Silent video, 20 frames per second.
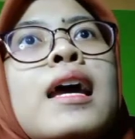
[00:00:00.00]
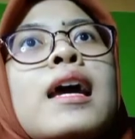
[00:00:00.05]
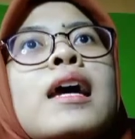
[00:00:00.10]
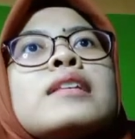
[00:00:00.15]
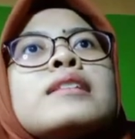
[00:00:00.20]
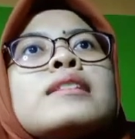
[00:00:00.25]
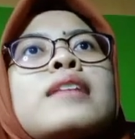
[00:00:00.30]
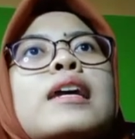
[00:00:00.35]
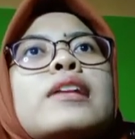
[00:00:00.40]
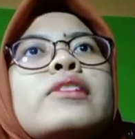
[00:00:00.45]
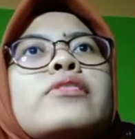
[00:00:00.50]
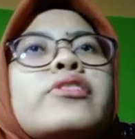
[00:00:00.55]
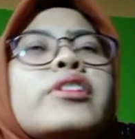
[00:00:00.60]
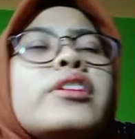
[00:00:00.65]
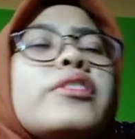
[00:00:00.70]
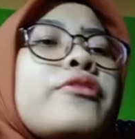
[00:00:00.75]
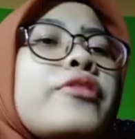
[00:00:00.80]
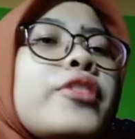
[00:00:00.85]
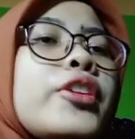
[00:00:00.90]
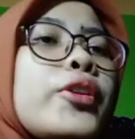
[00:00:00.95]
site
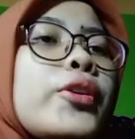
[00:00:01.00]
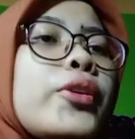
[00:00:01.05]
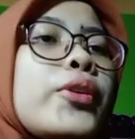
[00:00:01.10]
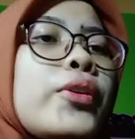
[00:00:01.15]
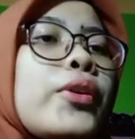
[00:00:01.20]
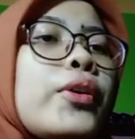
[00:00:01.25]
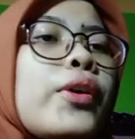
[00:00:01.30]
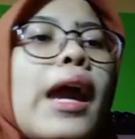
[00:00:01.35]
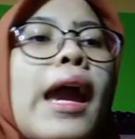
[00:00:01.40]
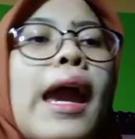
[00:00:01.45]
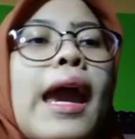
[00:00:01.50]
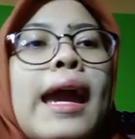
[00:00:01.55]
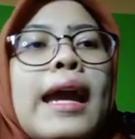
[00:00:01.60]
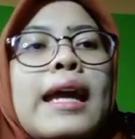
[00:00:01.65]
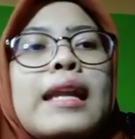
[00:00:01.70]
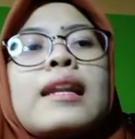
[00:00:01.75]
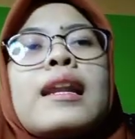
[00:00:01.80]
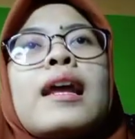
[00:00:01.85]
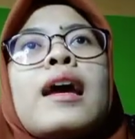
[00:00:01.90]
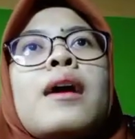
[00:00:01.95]
review,
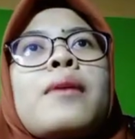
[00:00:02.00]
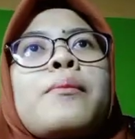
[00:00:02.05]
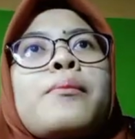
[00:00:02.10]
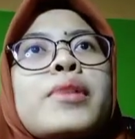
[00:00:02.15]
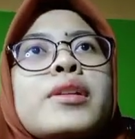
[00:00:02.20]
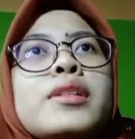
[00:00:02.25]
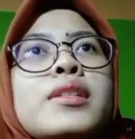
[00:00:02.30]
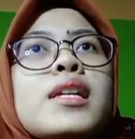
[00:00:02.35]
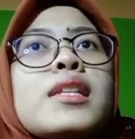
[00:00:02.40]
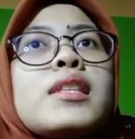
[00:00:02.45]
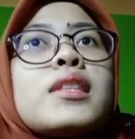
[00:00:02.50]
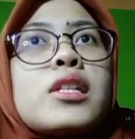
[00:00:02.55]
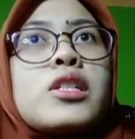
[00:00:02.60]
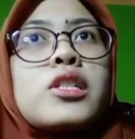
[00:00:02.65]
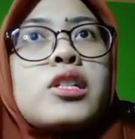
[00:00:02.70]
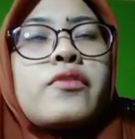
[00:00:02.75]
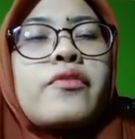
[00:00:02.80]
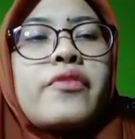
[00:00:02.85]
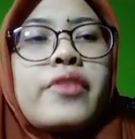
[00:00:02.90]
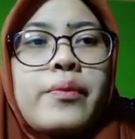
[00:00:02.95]
and
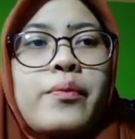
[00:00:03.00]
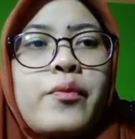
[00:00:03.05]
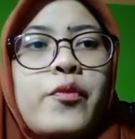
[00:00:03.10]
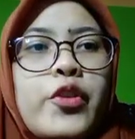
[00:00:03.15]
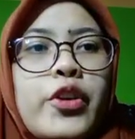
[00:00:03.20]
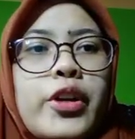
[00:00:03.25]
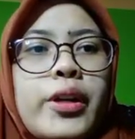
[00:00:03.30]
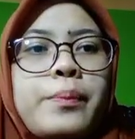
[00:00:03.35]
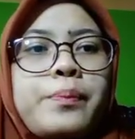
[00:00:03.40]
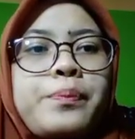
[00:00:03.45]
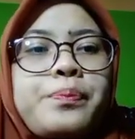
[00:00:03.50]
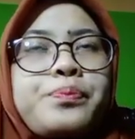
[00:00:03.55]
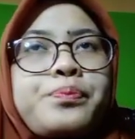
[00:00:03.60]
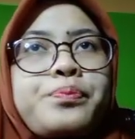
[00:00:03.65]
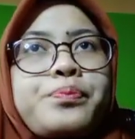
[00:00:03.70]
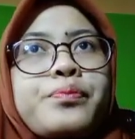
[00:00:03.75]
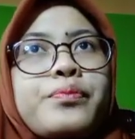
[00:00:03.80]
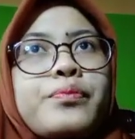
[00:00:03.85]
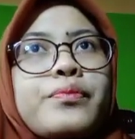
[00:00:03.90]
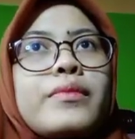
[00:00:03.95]
presentation framework.
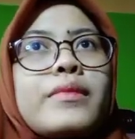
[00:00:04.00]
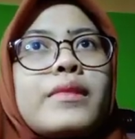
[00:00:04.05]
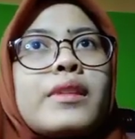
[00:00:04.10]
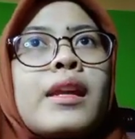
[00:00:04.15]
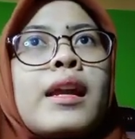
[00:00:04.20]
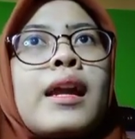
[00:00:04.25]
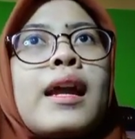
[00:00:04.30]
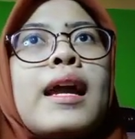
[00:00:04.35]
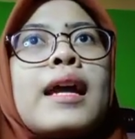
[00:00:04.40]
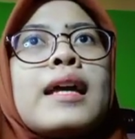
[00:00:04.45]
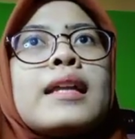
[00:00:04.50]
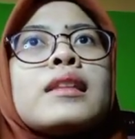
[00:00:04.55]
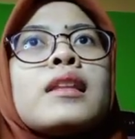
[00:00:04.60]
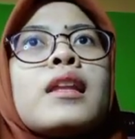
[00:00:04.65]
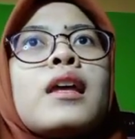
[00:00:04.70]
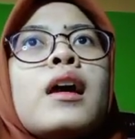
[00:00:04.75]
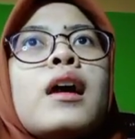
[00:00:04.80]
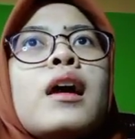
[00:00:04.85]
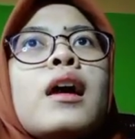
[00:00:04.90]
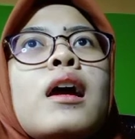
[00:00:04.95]
And
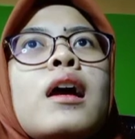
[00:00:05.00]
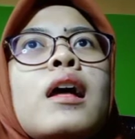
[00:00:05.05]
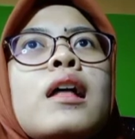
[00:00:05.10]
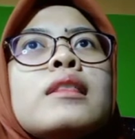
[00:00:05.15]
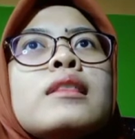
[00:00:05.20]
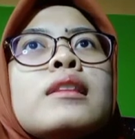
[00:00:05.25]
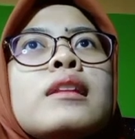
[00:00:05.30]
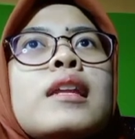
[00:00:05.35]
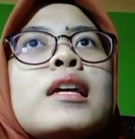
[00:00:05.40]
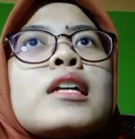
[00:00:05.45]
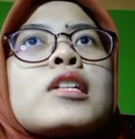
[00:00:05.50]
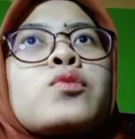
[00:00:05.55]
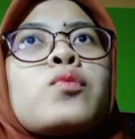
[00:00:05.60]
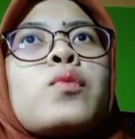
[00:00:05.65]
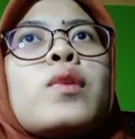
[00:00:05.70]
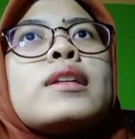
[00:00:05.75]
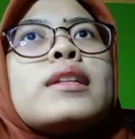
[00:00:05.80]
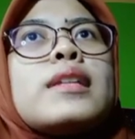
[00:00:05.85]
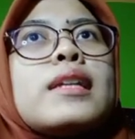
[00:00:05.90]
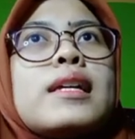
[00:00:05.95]
the next
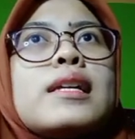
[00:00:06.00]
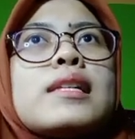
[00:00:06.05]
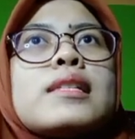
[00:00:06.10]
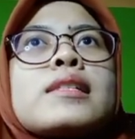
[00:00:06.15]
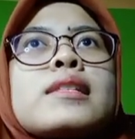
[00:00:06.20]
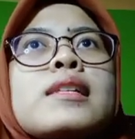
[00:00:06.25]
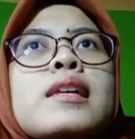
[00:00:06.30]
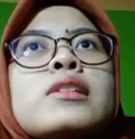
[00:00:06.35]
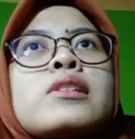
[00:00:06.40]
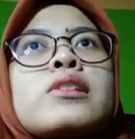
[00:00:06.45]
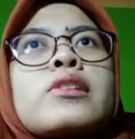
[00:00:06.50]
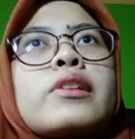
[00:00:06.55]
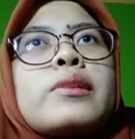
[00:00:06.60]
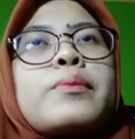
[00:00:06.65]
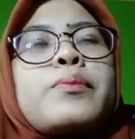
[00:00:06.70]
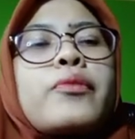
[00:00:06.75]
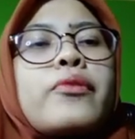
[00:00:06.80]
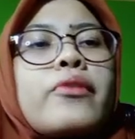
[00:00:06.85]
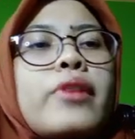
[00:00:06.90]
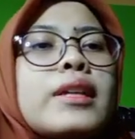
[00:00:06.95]
one is
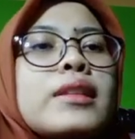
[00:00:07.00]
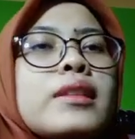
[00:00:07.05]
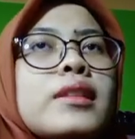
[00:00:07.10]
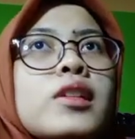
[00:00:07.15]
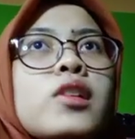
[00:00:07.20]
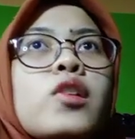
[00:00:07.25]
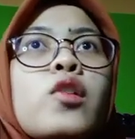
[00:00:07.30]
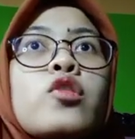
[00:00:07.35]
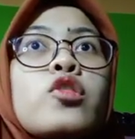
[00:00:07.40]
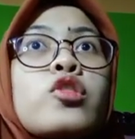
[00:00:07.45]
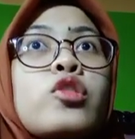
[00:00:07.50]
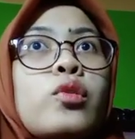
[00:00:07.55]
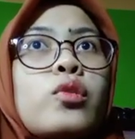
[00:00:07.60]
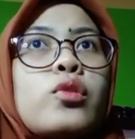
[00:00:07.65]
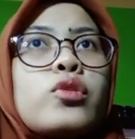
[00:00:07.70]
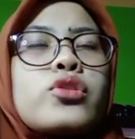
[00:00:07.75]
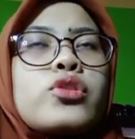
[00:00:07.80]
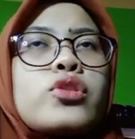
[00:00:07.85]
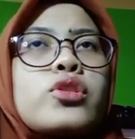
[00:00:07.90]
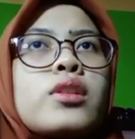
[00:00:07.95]
script writing or
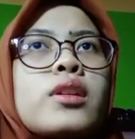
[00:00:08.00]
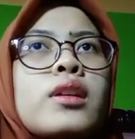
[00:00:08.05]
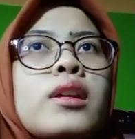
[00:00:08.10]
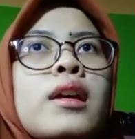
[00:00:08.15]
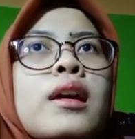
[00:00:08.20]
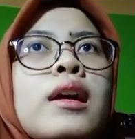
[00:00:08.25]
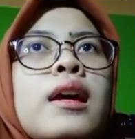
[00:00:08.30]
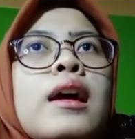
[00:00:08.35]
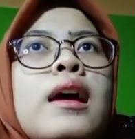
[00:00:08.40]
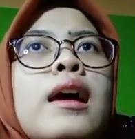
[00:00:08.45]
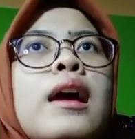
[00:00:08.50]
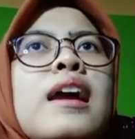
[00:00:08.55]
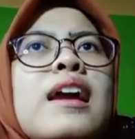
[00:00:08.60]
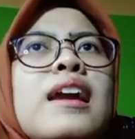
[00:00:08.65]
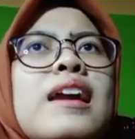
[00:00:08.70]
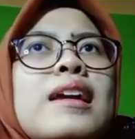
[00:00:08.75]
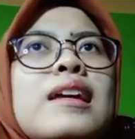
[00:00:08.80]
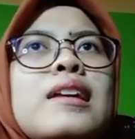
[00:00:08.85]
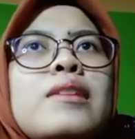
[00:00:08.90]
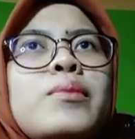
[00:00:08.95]
notes.
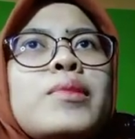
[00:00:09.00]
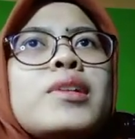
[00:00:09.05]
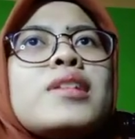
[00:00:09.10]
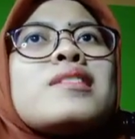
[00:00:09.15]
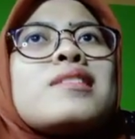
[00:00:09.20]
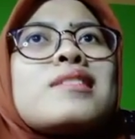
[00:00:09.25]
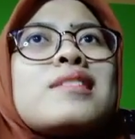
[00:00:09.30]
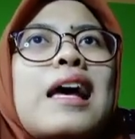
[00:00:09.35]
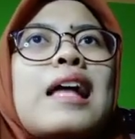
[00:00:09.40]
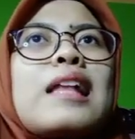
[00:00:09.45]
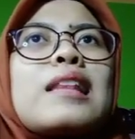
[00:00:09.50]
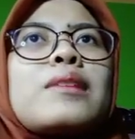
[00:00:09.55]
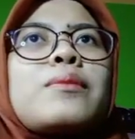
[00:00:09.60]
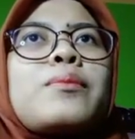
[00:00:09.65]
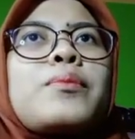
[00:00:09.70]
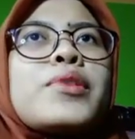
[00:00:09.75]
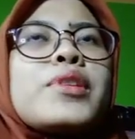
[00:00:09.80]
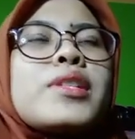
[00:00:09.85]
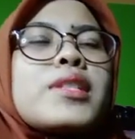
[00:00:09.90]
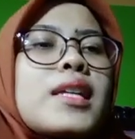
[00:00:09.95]
It means that the
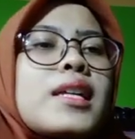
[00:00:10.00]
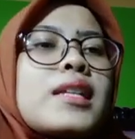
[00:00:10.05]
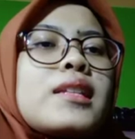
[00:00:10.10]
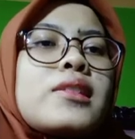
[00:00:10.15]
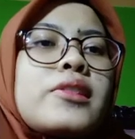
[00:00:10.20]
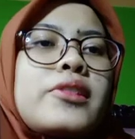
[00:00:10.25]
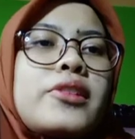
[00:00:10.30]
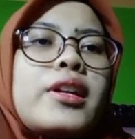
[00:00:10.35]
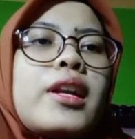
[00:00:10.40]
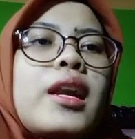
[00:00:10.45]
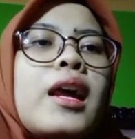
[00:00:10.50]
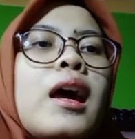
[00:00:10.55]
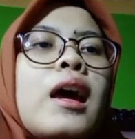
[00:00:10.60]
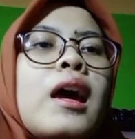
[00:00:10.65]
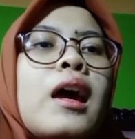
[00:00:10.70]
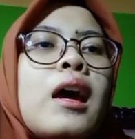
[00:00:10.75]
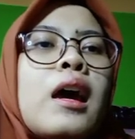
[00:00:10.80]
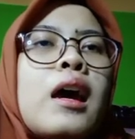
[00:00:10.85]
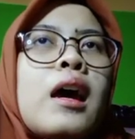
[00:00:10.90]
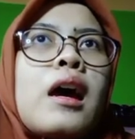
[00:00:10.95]
presenter
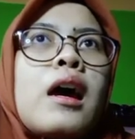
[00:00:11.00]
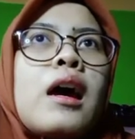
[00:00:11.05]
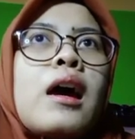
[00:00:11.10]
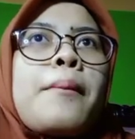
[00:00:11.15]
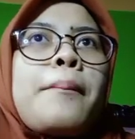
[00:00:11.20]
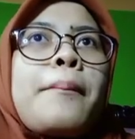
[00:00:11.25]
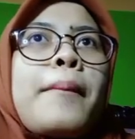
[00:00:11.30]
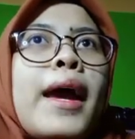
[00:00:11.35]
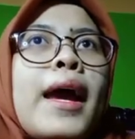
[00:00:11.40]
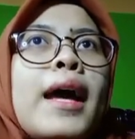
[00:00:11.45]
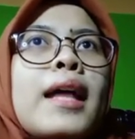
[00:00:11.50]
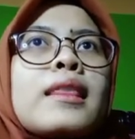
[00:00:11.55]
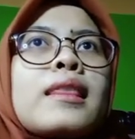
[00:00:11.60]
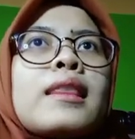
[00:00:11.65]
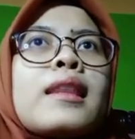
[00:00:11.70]
made